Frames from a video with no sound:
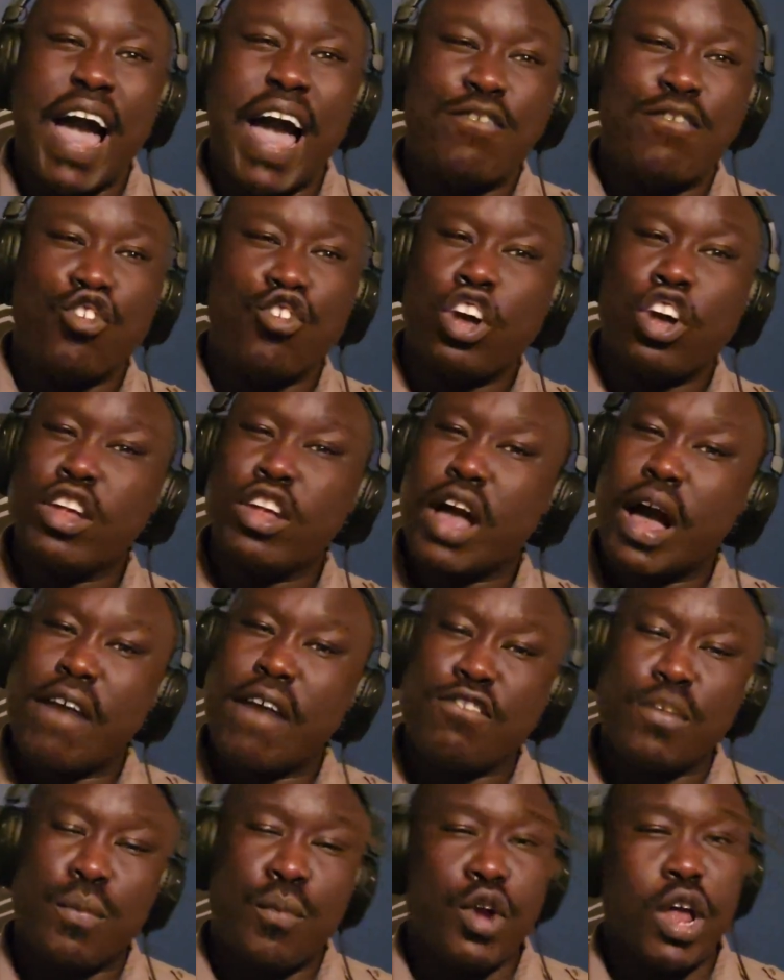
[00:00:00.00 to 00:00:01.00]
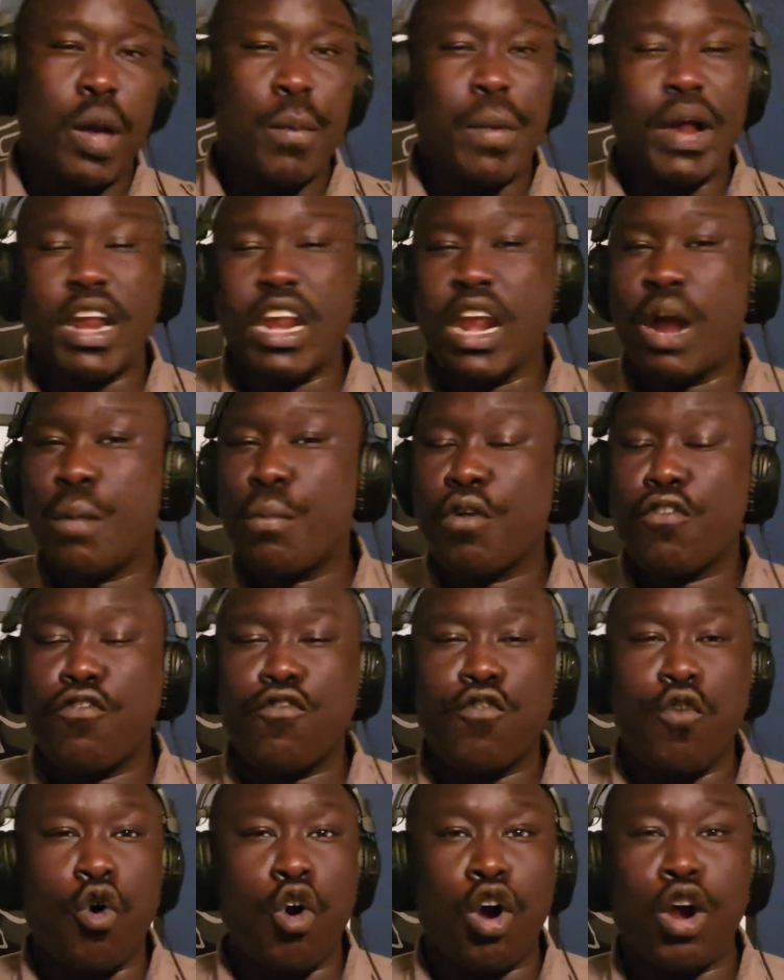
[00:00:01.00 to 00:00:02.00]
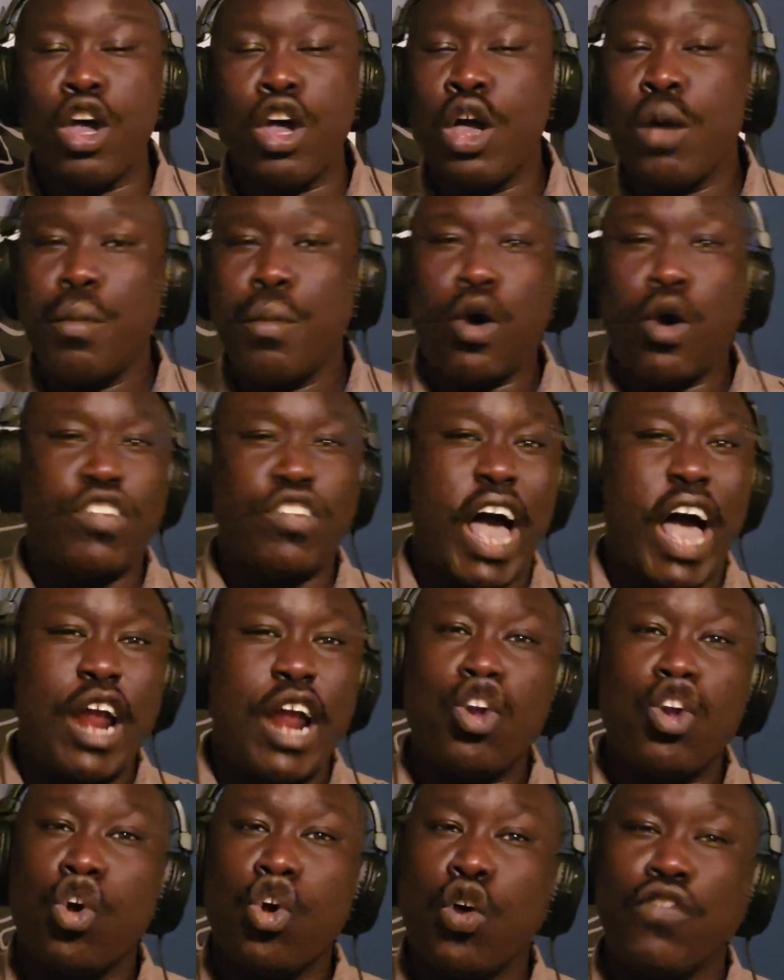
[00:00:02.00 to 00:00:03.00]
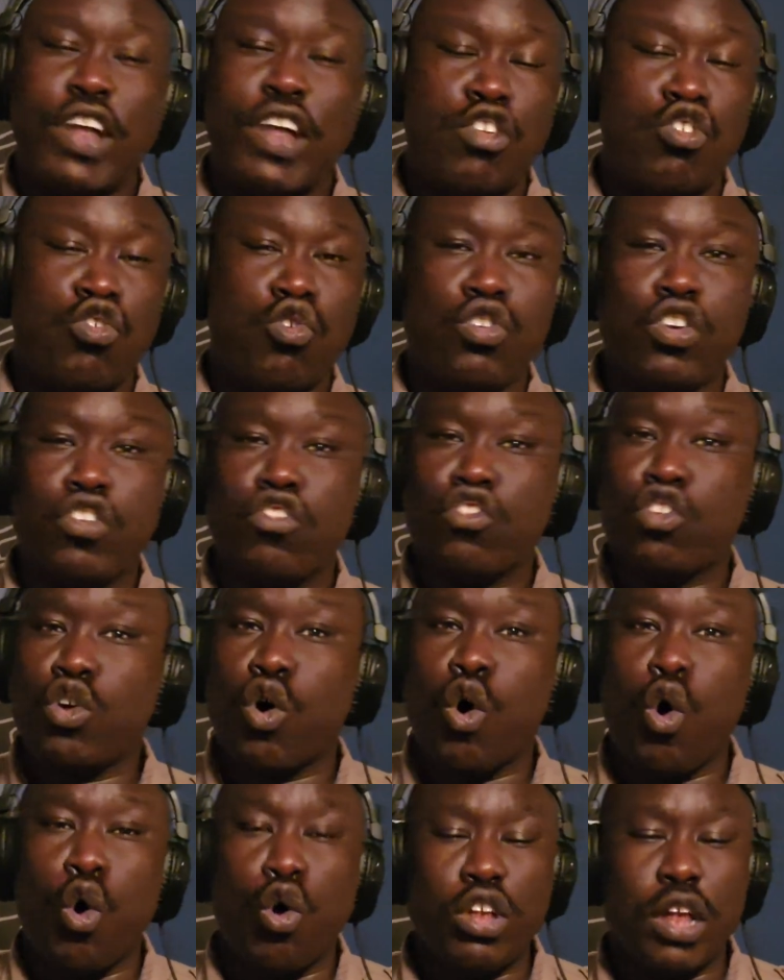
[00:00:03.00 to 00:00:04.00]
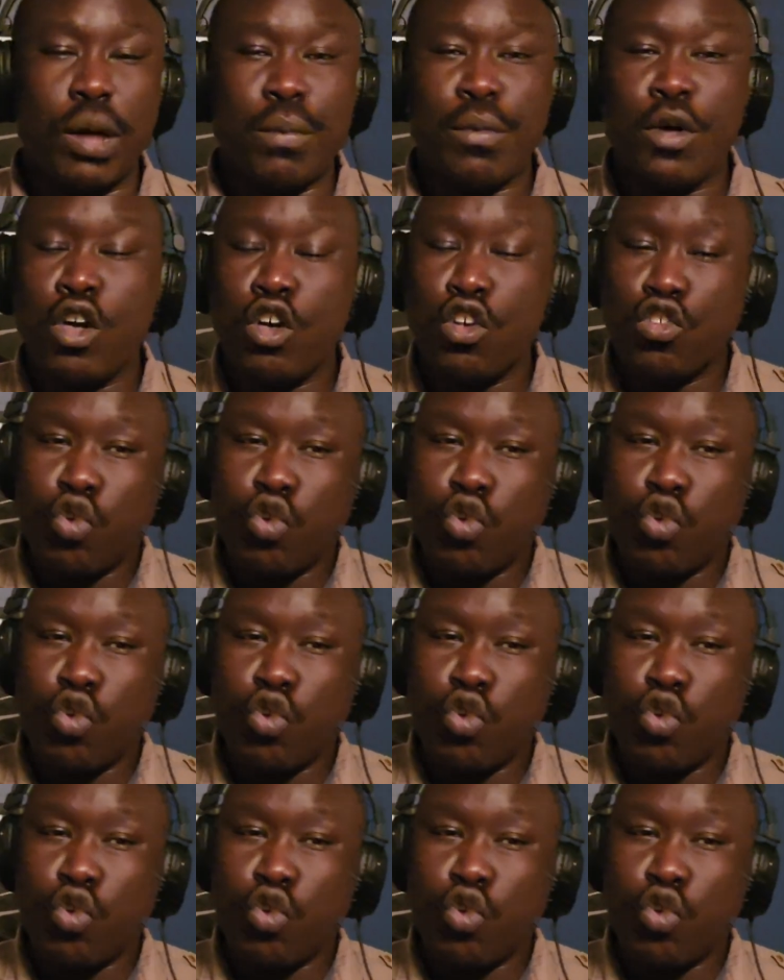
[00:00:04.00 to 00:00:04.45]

I have to put him at number 4 because I don't know if that shoulder is going to hold up.